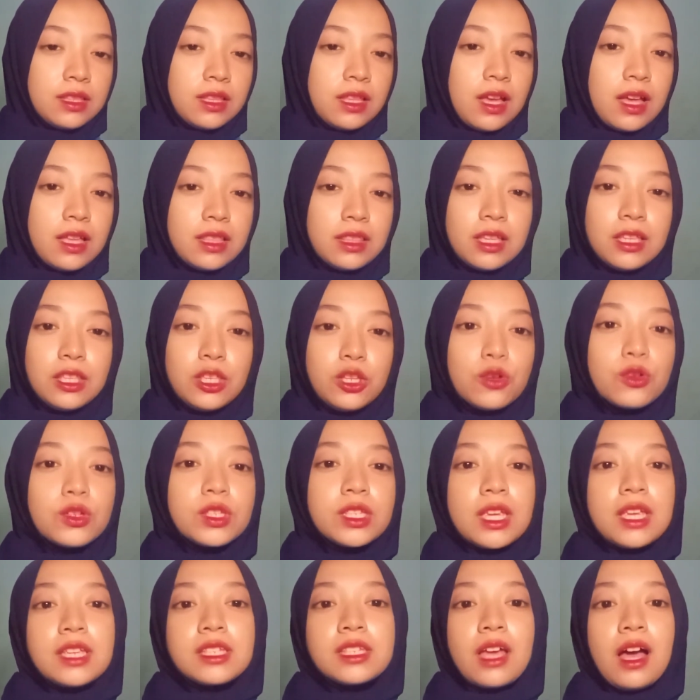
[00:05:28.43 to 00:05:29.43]
the
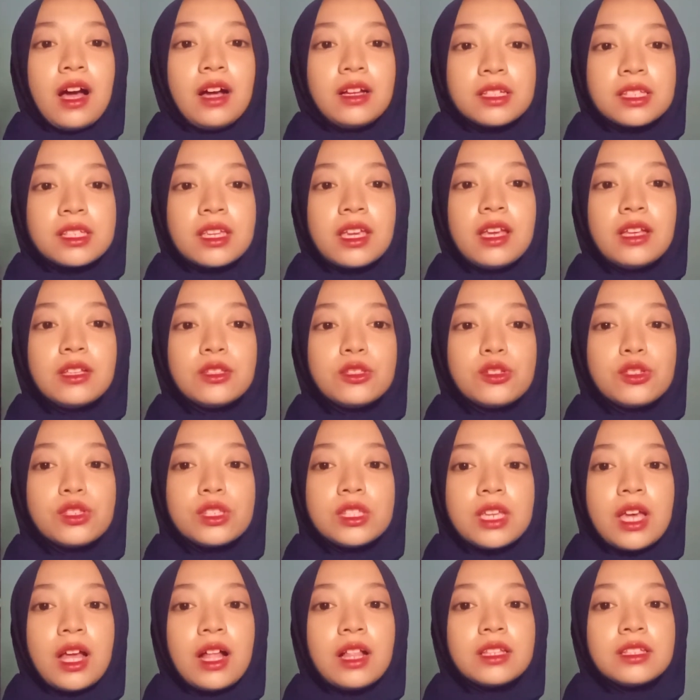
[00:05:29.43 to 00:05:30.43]
news is asking to
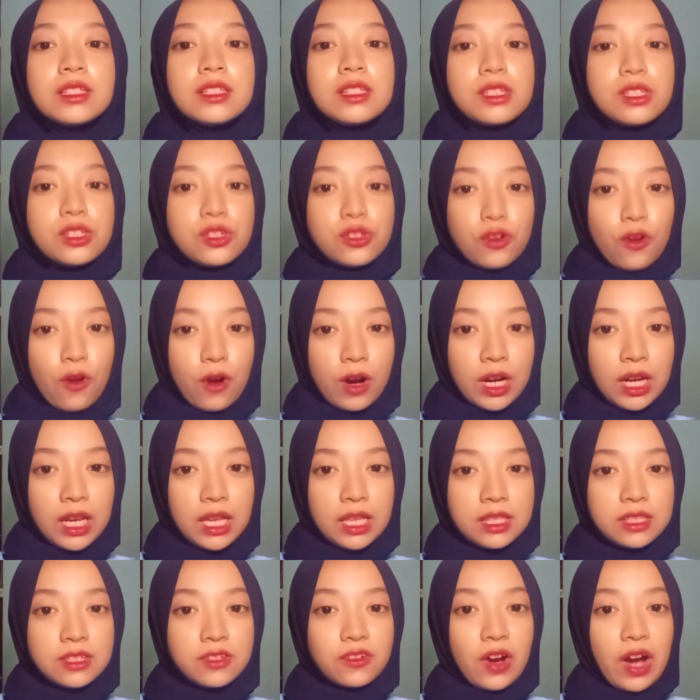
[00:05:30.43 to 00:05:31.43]
tell the
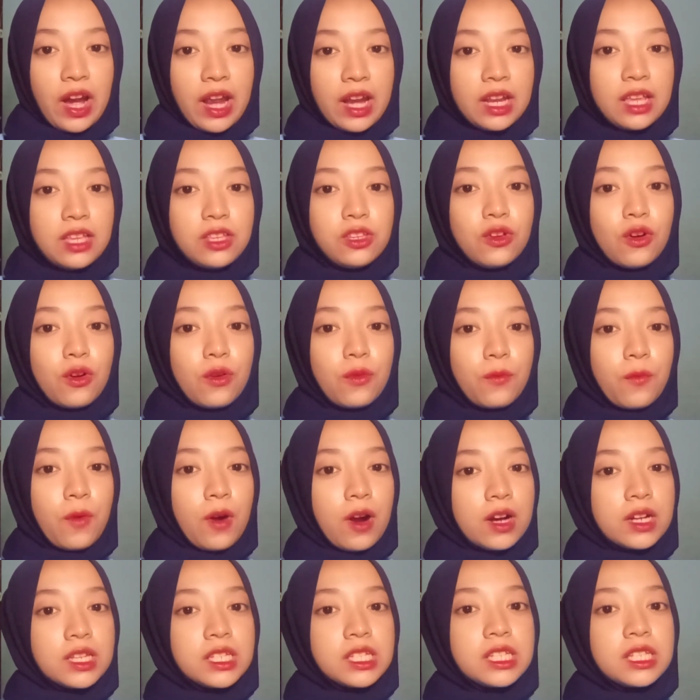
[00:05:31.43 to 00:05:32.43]
story. Training your
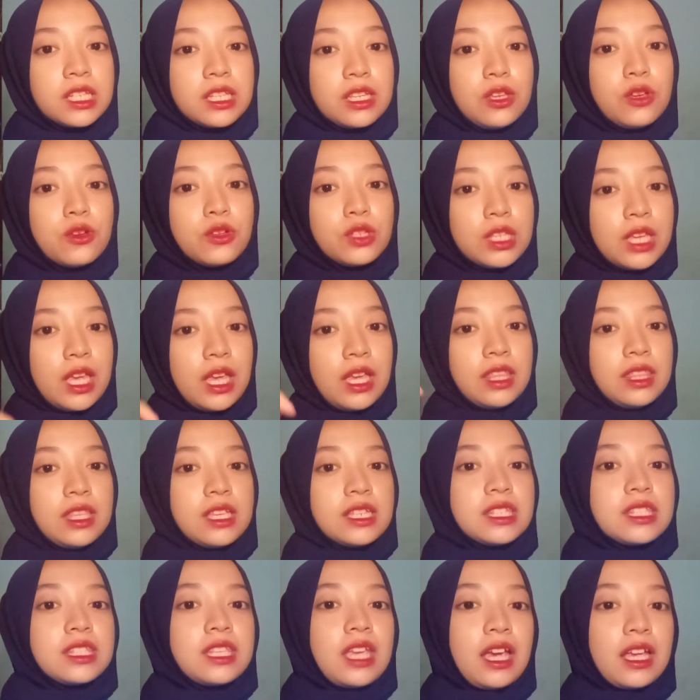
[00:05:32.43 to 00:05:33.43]
words using
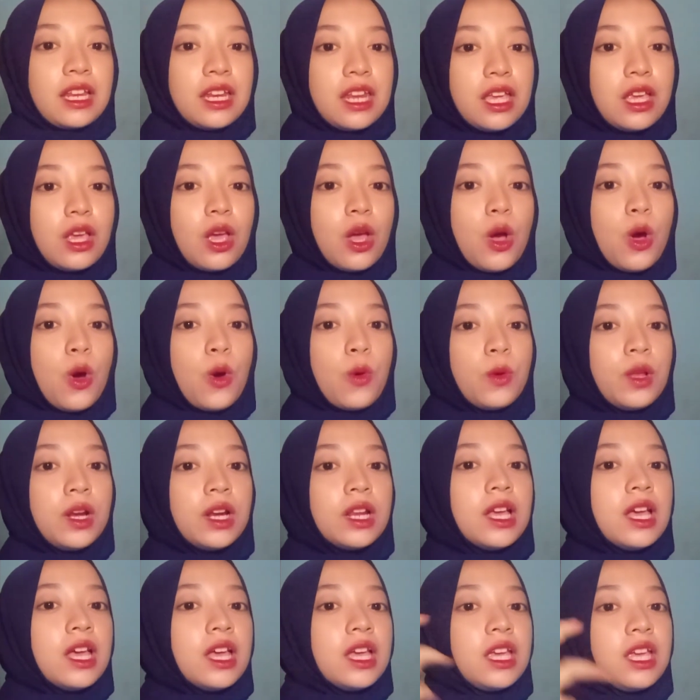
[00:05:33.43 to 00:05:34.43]
this technique
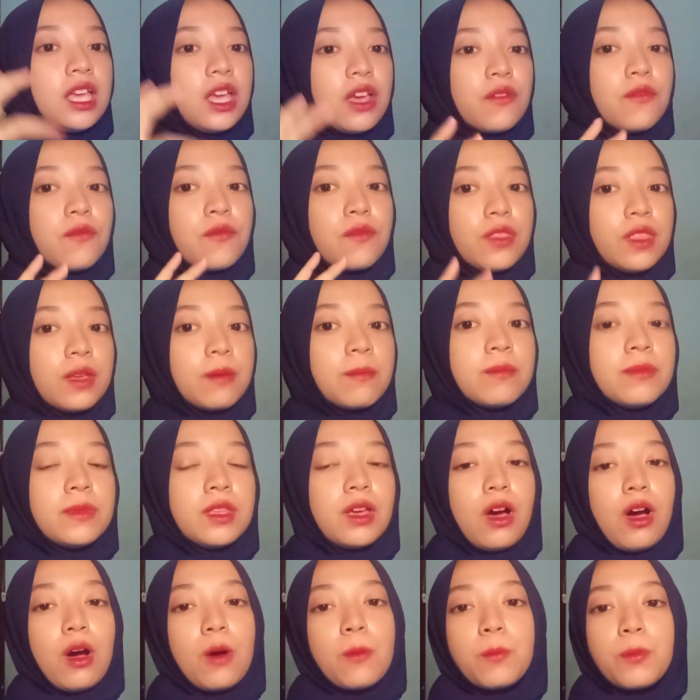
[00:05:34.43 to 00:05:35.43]
will give them
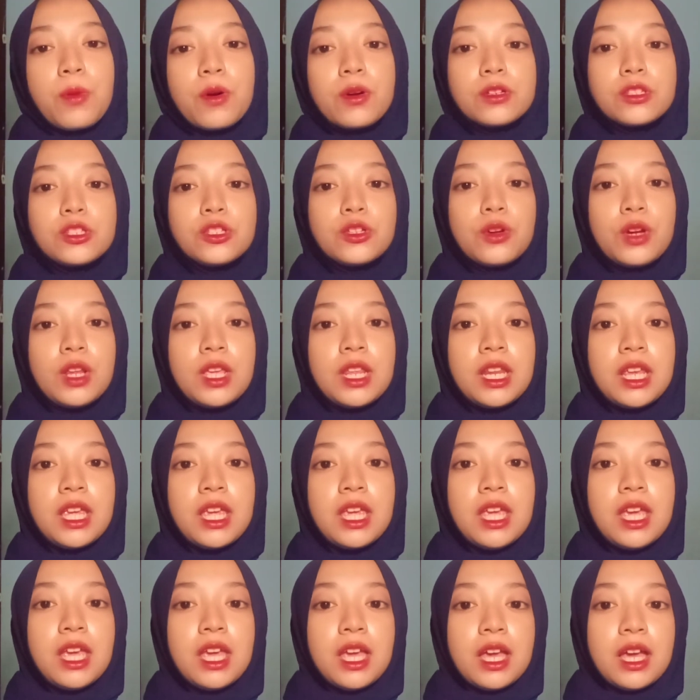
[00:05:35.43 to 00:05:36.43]
the
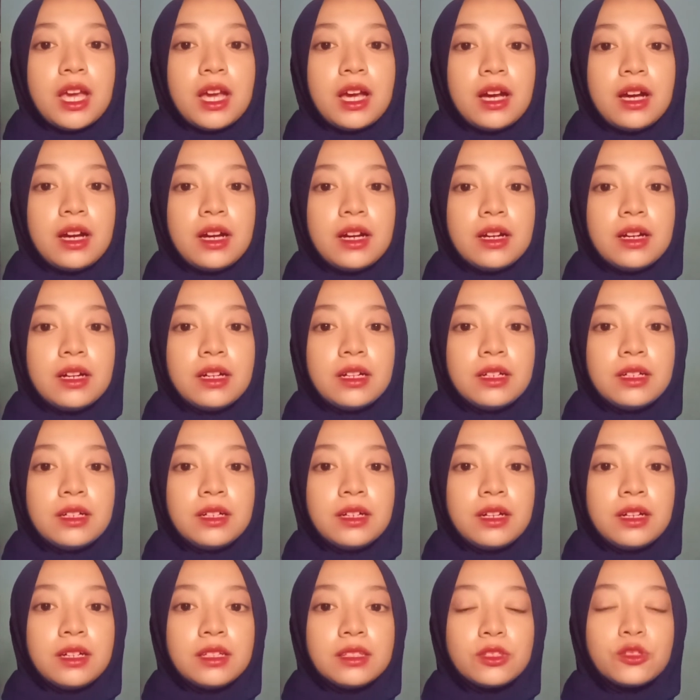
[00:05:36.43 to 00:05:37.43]
opportunity
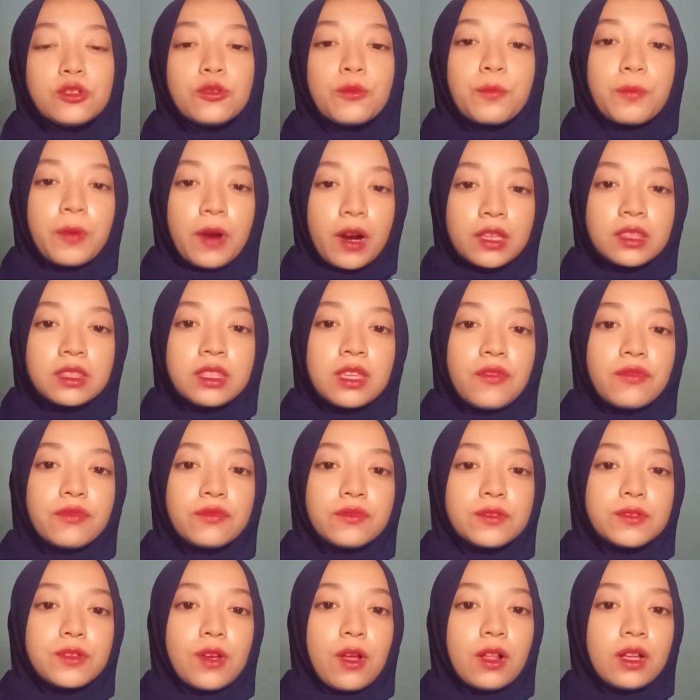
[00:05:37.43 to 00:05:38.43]
to practice
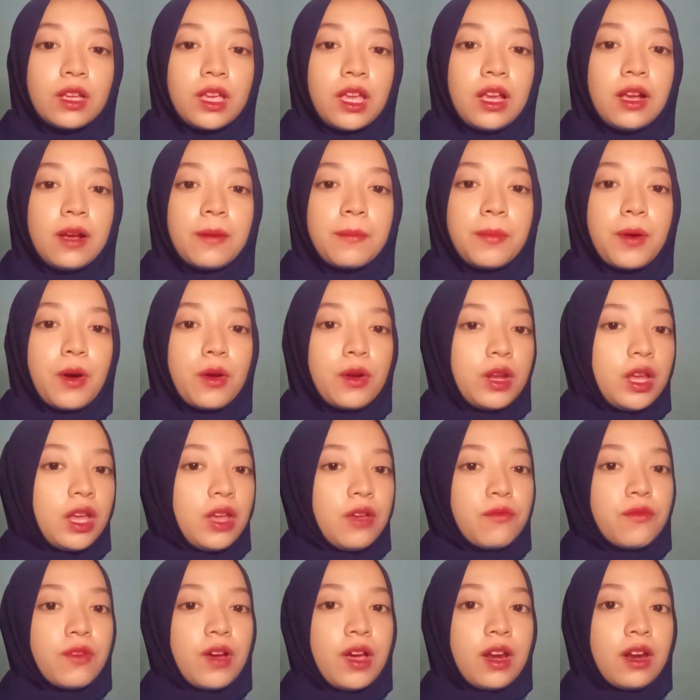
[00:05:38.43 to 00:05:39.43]
talking about
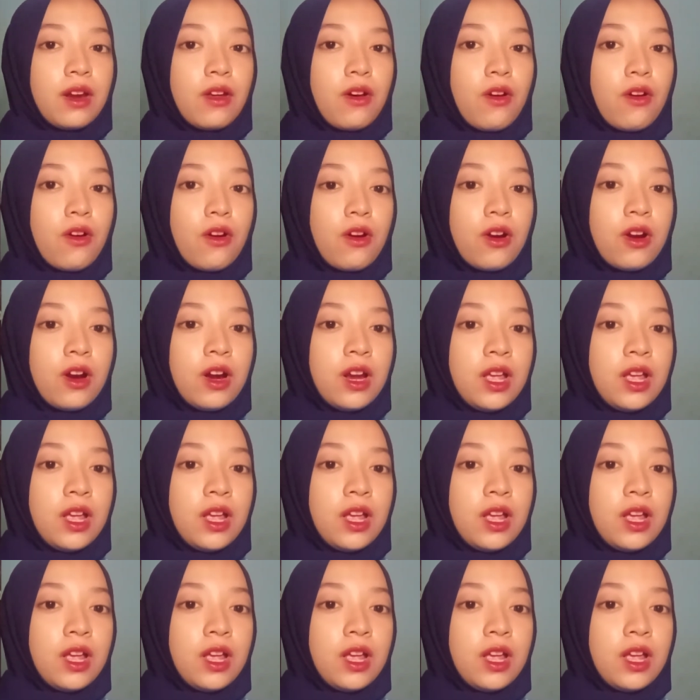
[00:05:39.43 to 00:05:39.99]
event or